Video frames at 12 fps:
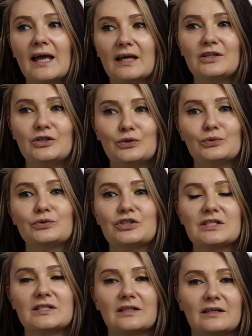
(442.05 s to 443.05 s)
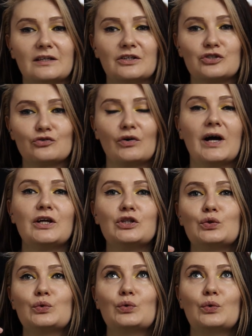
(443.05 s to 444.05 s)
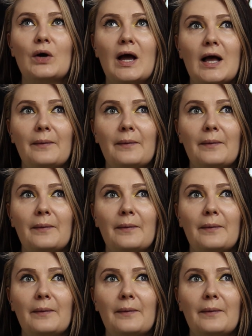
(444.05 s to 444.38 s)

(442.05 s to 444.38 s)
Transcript: and you just try to